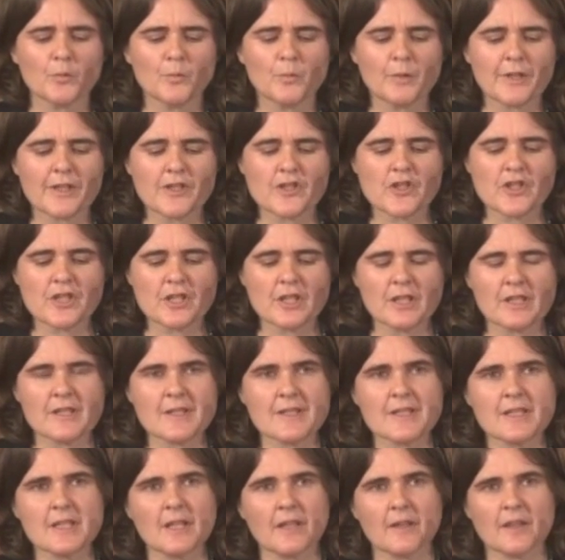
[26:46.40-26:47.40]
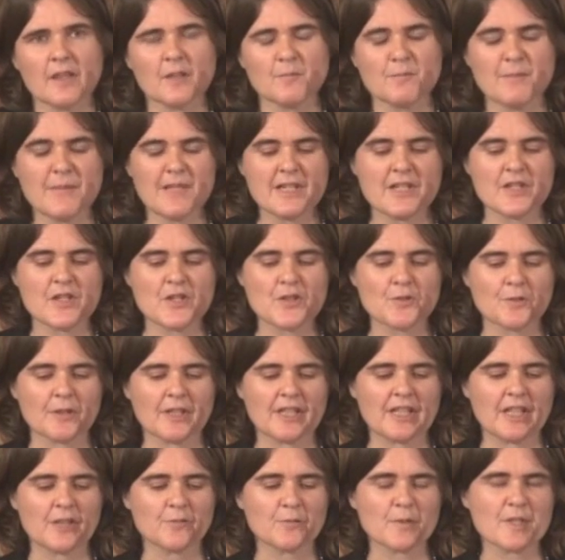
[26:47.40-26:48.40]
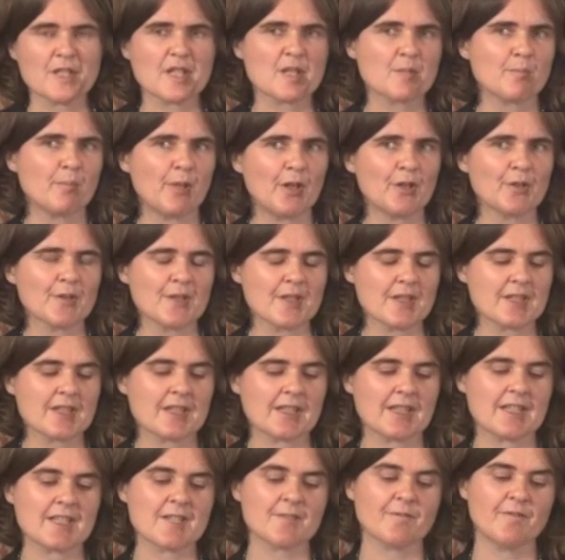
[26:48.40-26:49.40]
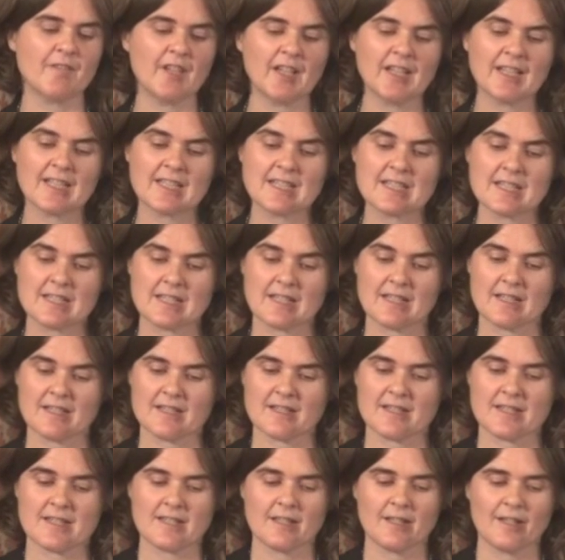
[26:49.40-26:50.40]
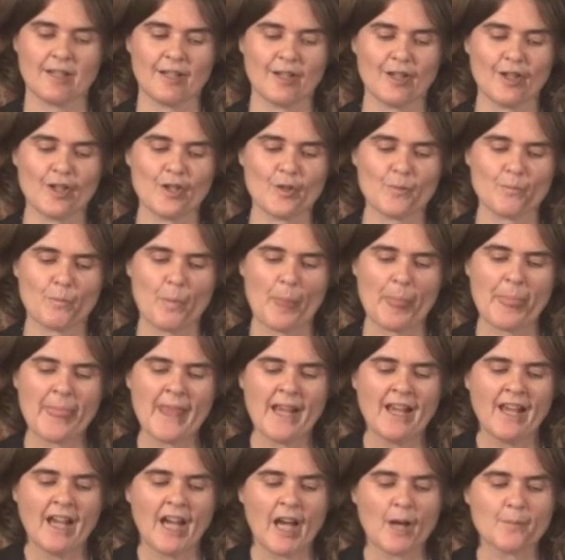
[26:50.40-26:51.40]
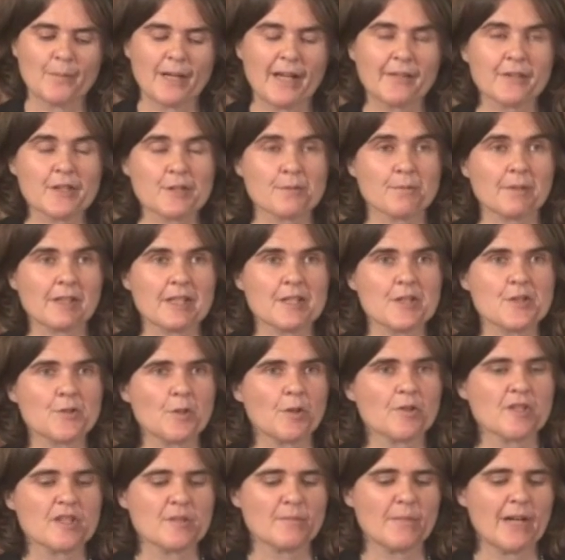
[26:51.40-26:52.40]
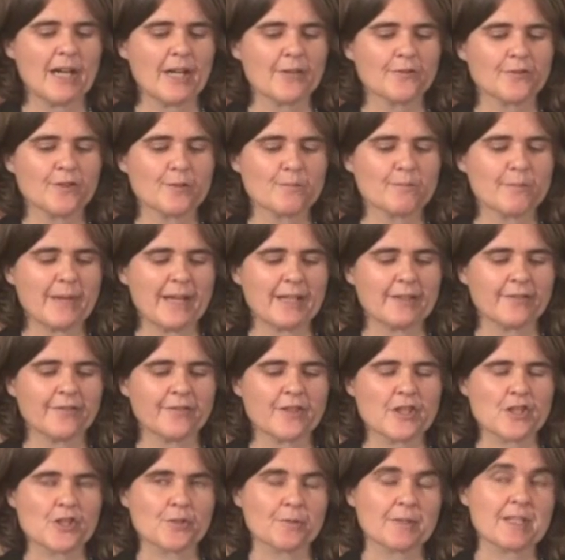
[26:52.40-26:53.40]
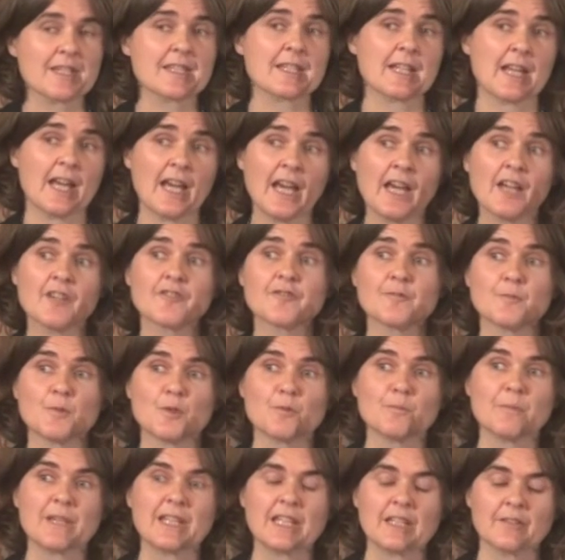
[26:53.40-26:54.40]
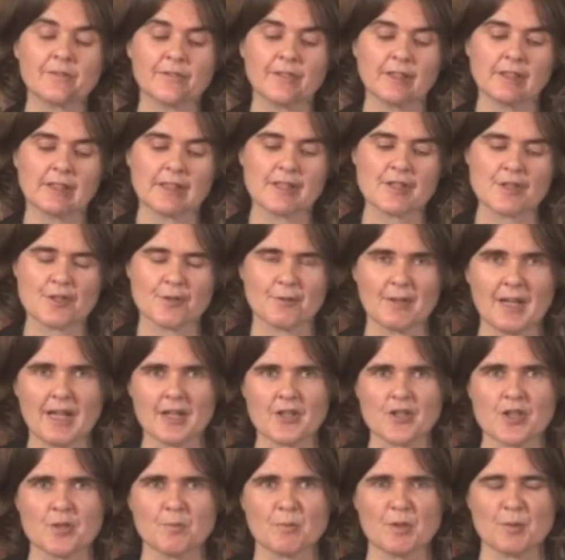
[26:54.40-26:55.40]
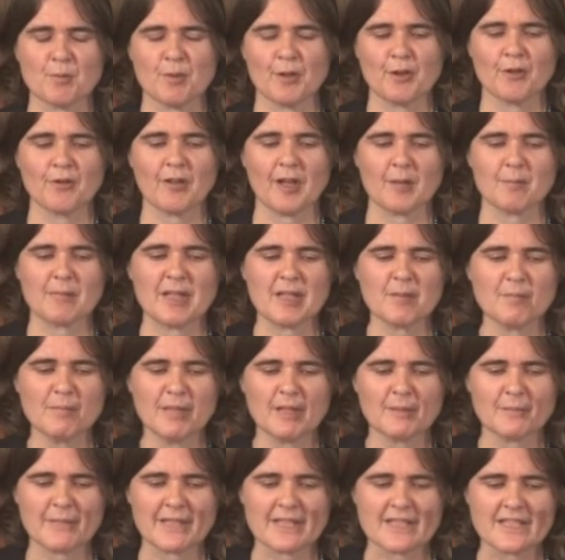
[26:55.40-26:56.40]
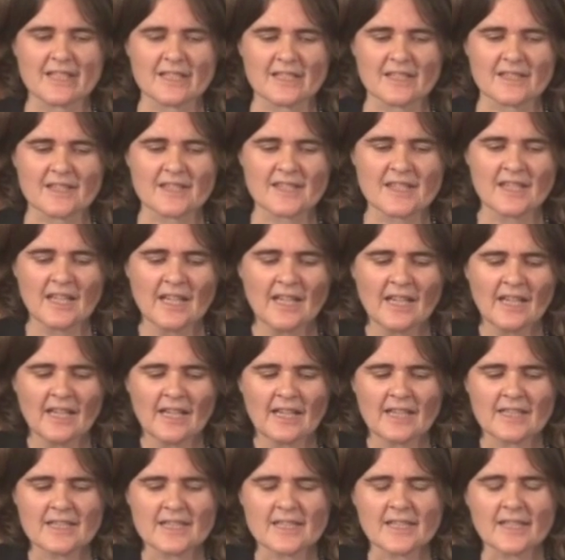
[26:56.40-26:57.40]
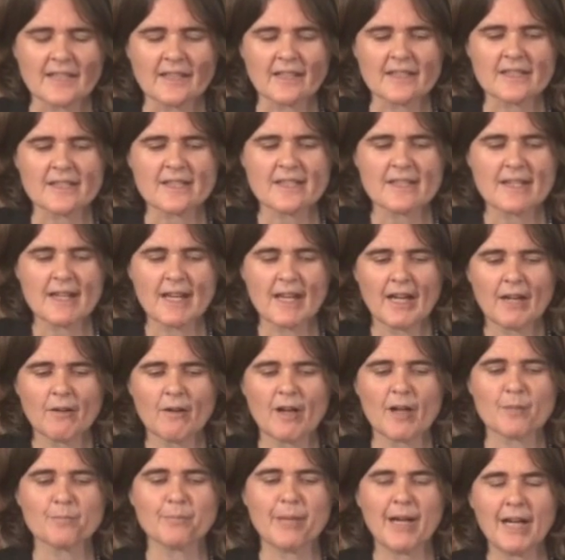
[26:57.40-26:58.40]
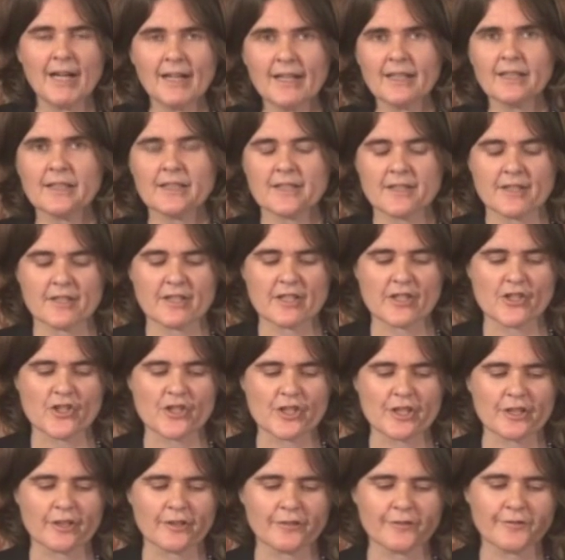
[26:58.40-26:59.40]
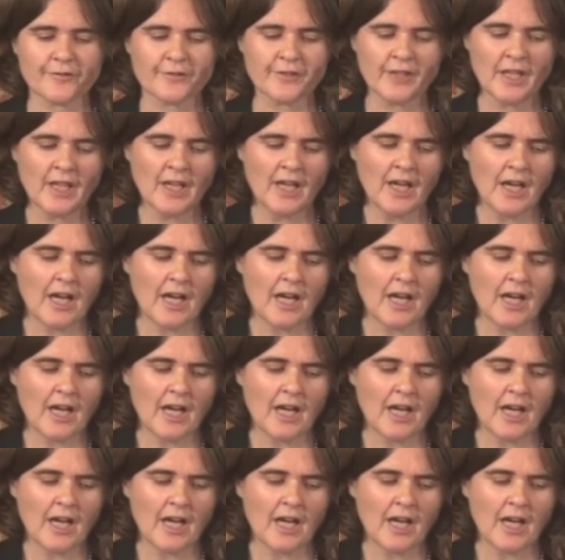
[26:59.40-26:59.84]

which is the ministry, in response to these findings about this really strong demand from beneficiaries to have more meaningful interaction with program implementers, is that there's now a pilot initiative